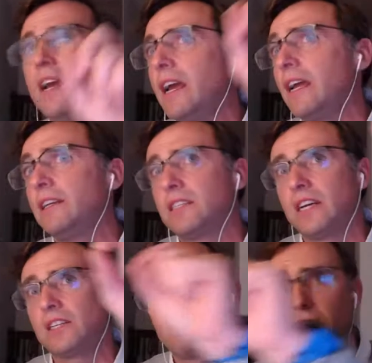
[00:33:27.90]
in
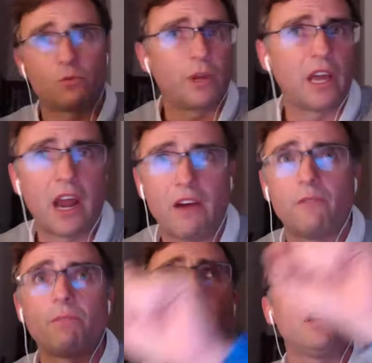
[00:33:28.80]
6 months we can have a
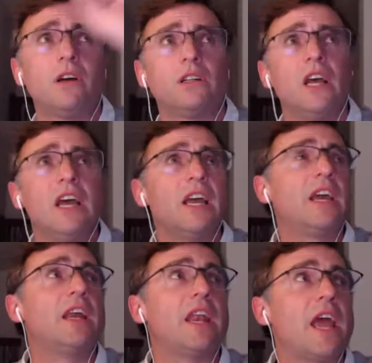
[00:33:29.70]
product,
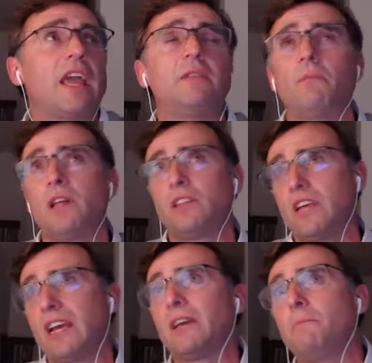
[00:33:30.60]
in 8 months
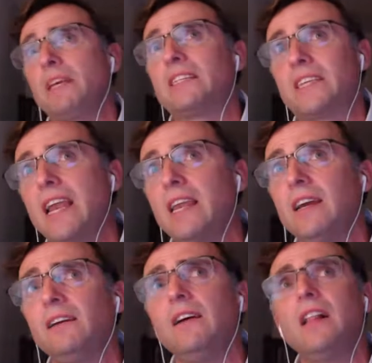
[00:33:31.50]
it can be
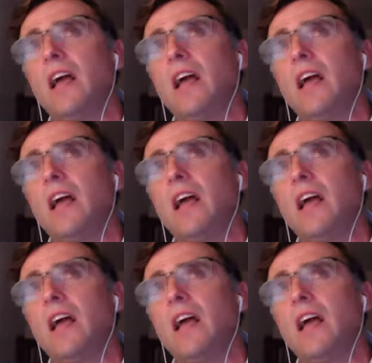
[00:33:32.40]
selling,